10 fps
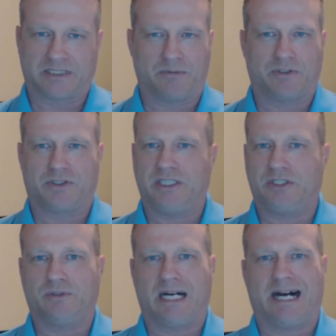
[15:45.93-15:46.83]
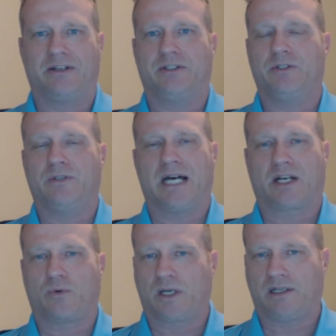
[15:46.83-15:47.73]
that will teach you how to do
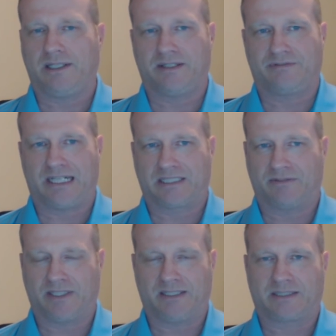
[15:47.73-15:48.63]
that quickly and effectively.